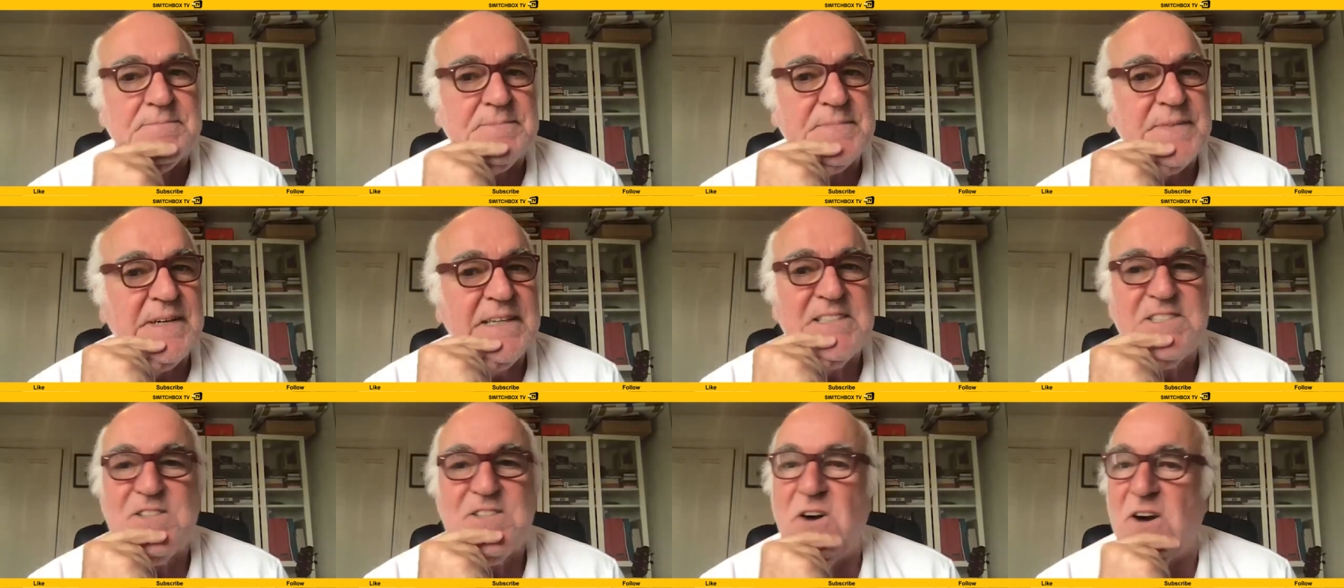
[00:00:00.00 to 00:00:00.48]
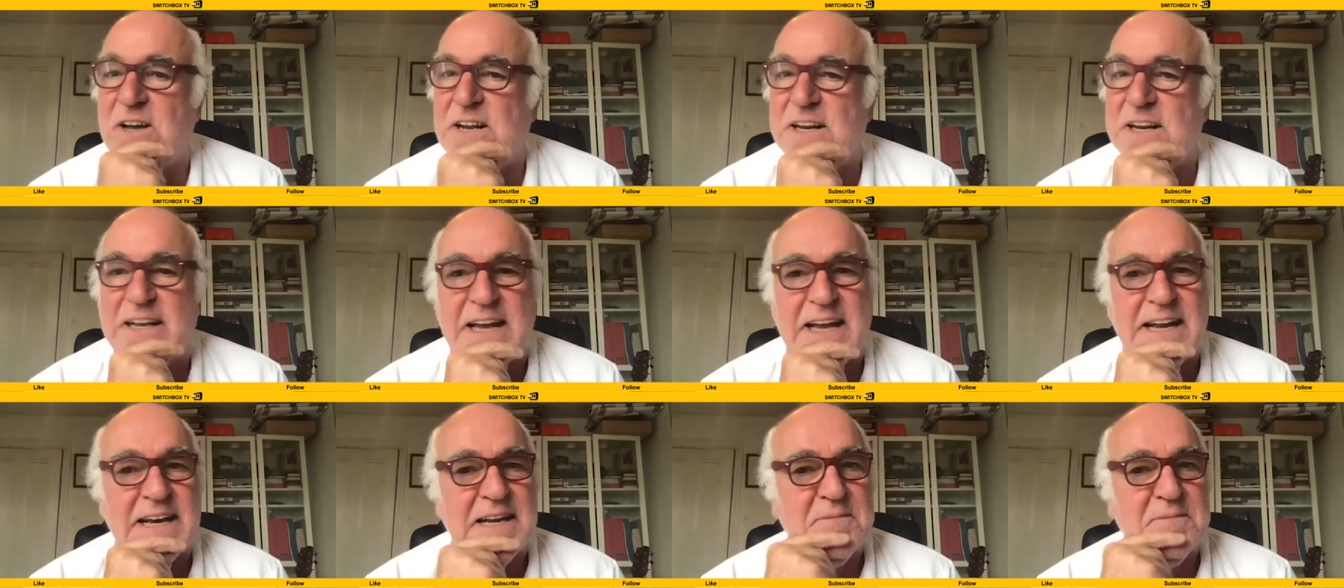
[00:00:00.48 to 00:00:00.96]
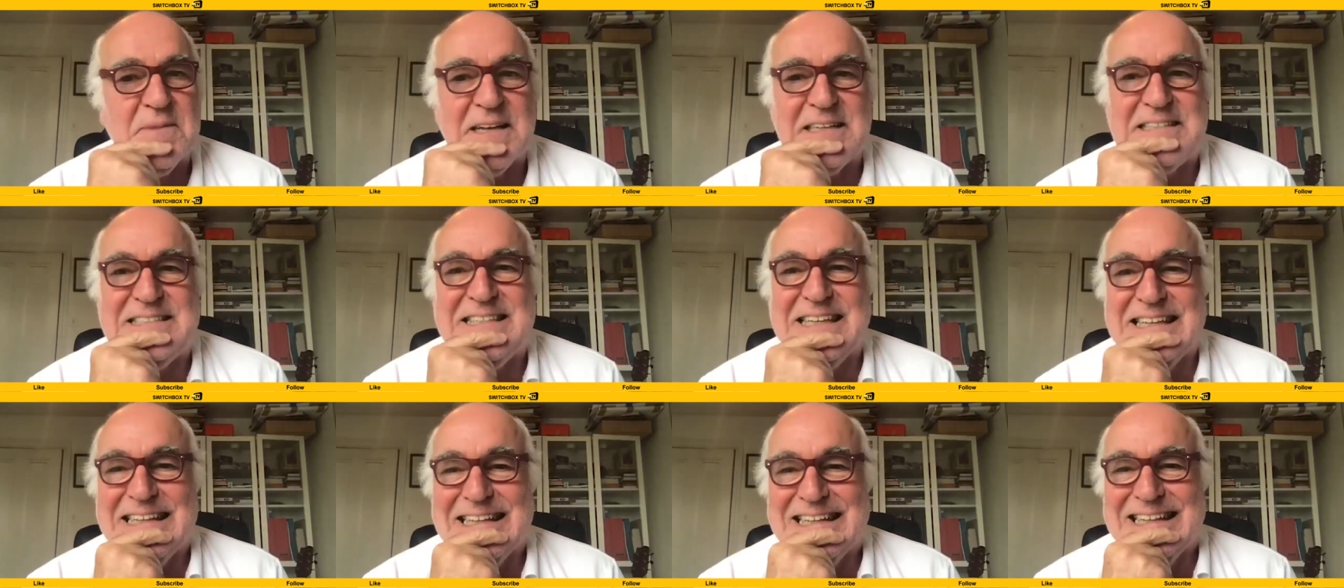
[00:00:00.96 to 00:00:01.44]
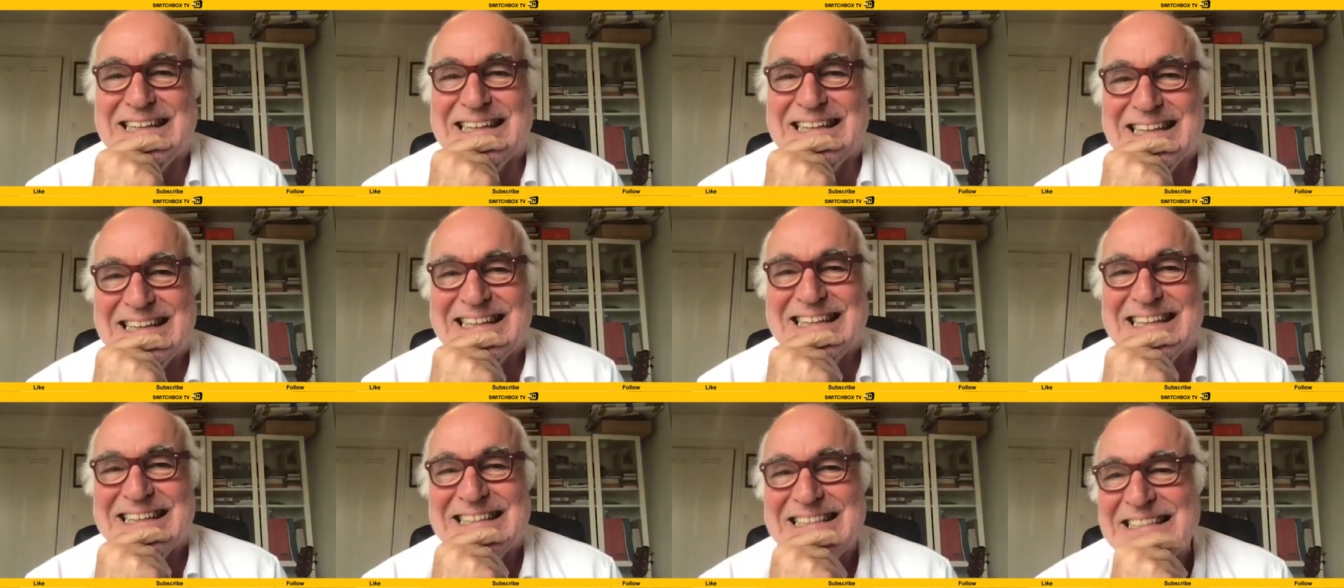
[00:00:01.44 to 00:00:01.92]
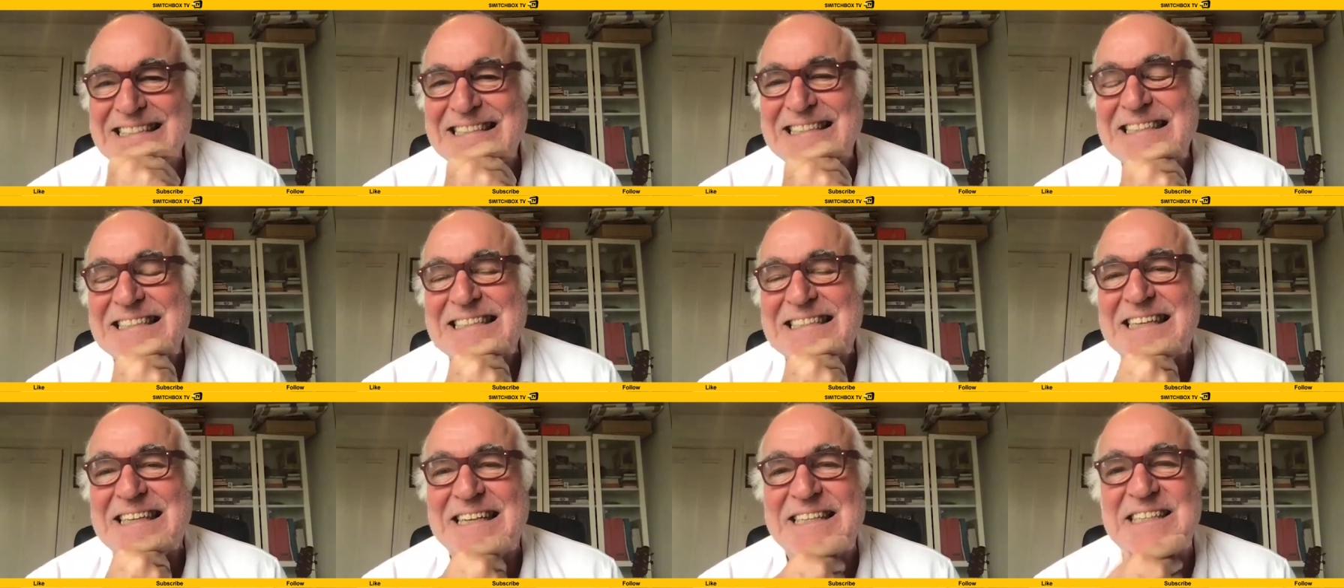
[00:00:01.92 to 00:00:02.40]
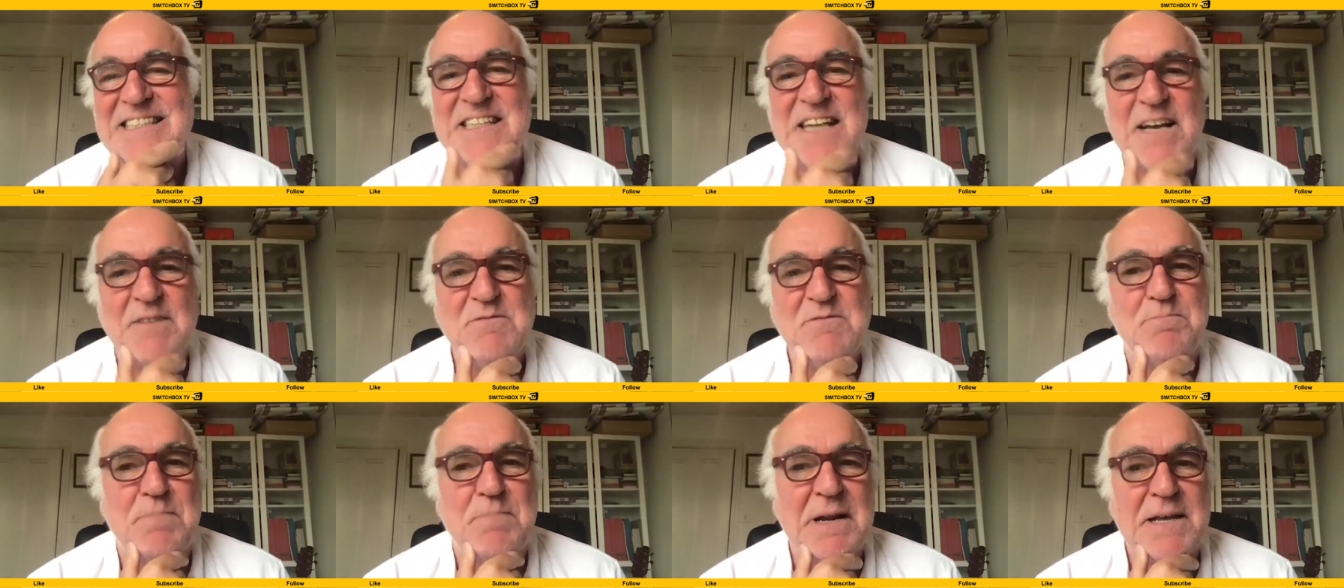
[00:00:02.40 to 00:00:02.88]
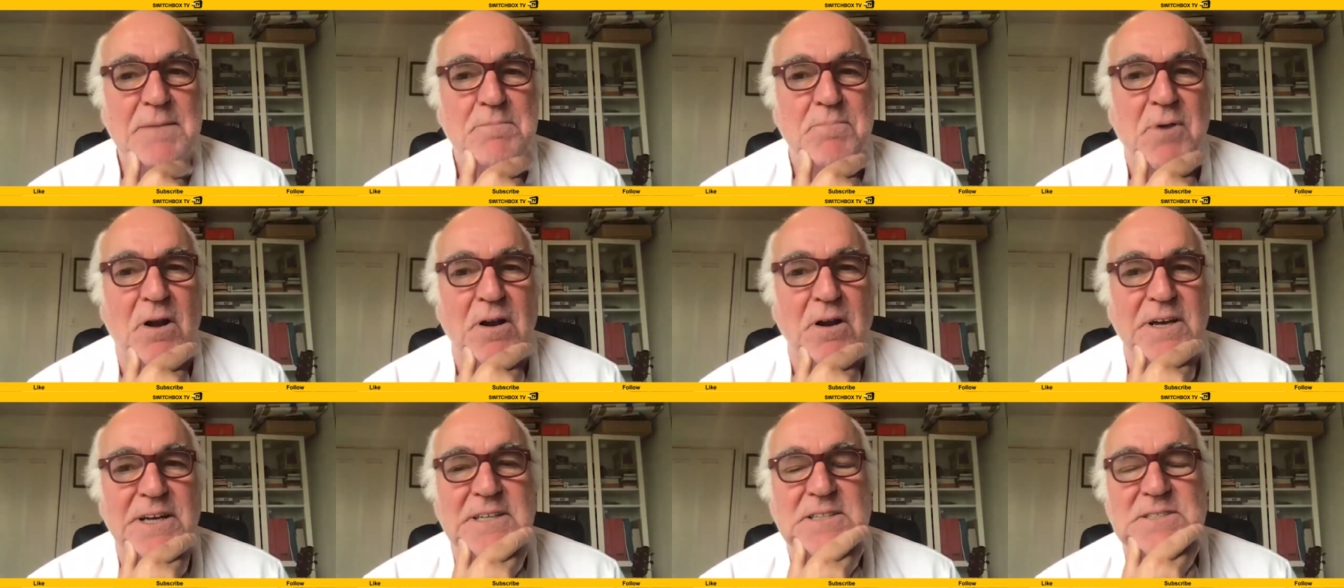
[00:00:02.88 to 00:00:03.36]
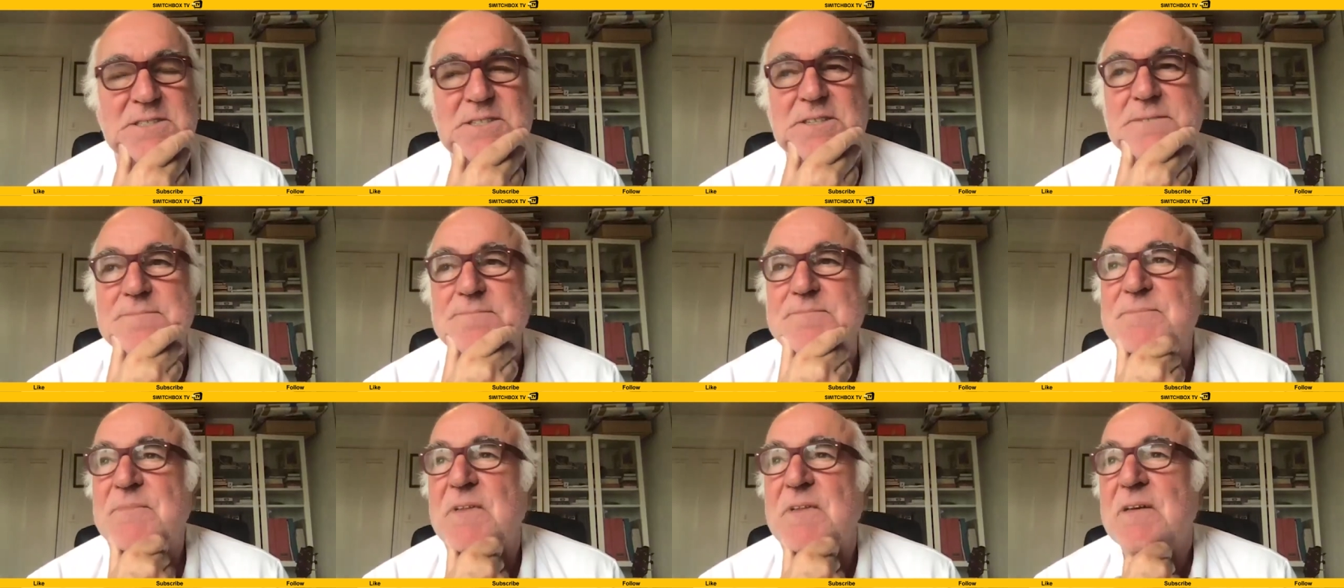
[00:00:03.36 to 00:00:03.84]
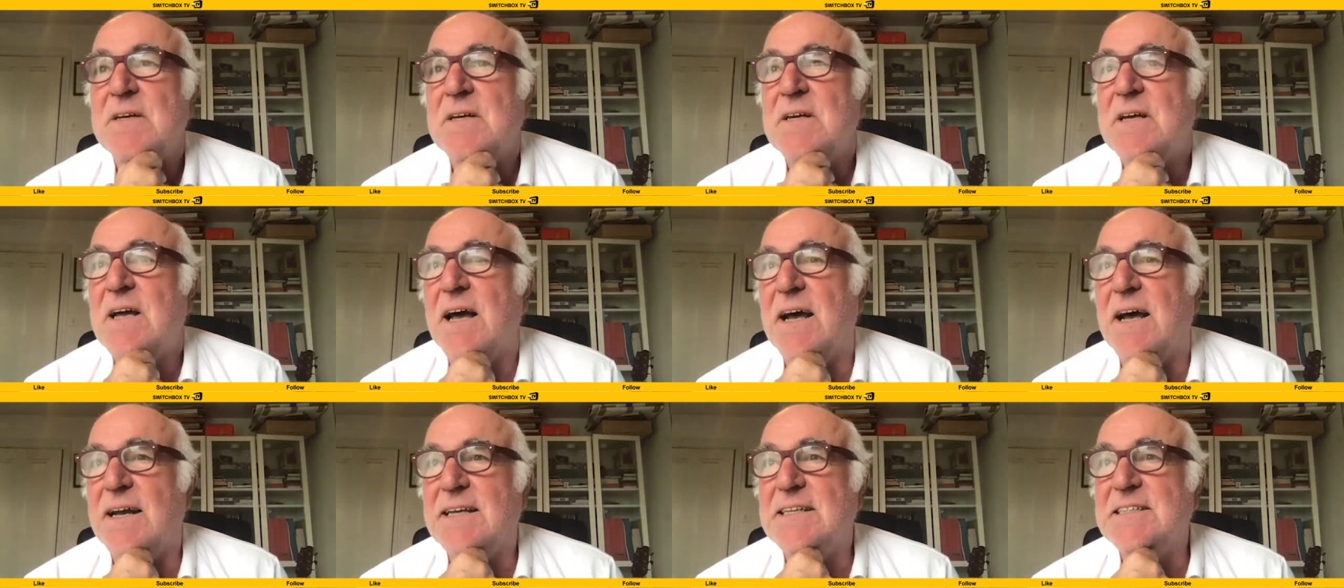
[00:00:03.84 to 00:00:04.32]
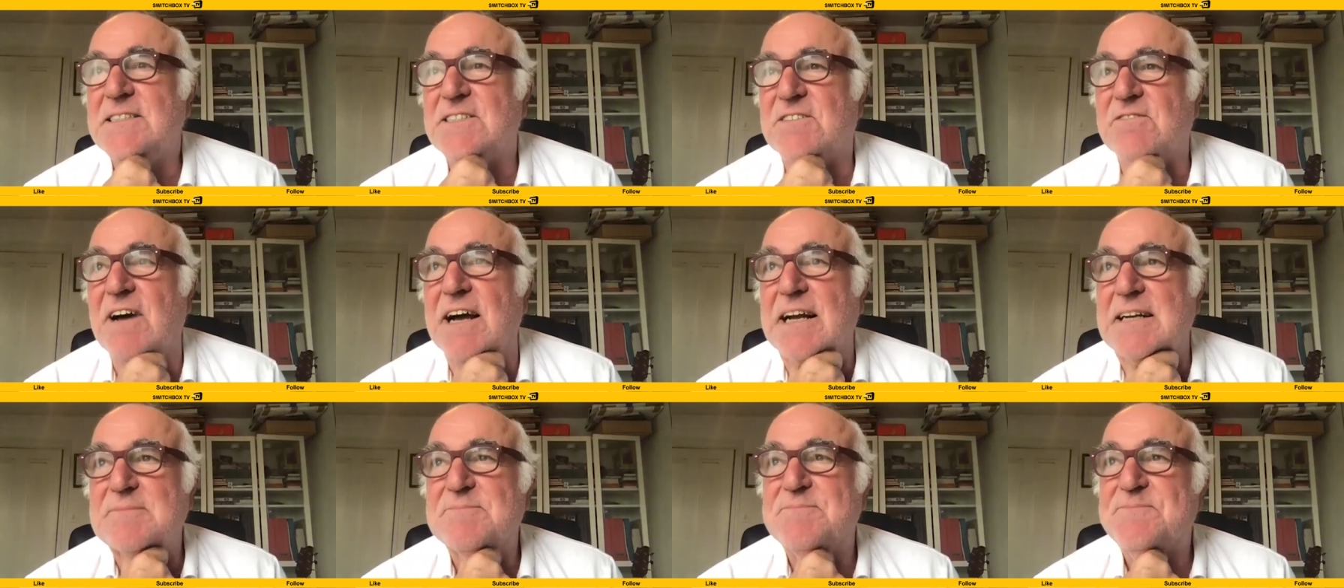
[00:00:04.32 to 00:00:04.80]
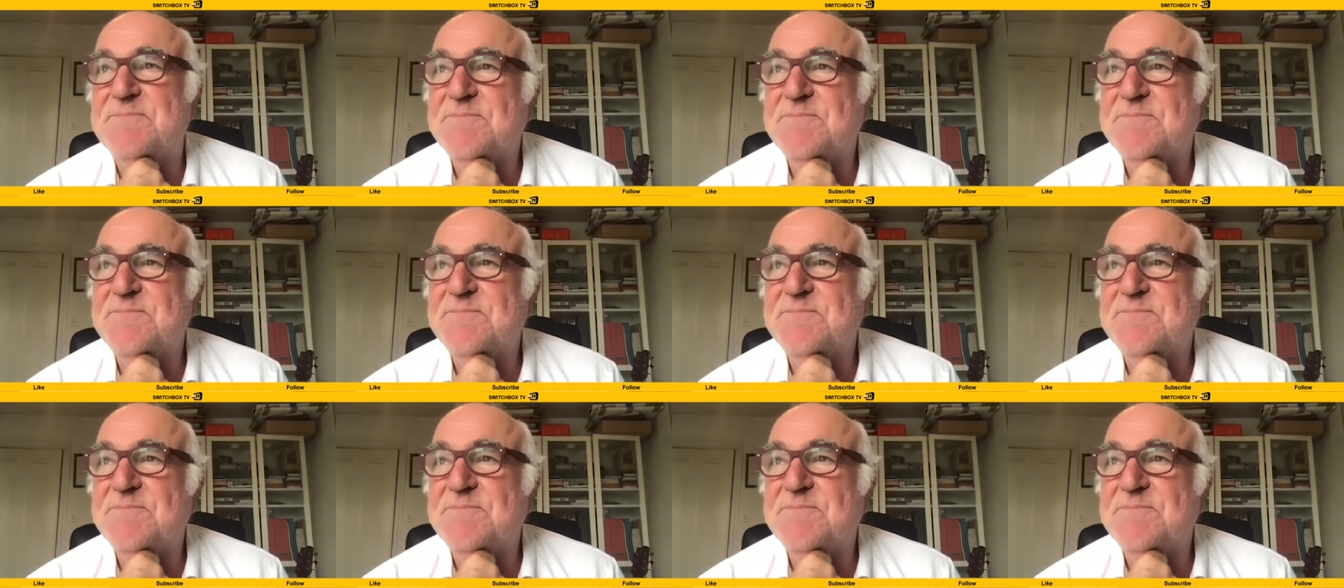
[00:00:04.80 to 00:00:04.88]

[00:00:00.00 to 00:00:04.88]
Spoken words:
He's not going to get any better. And his name's Billy Bollocks, and he's great.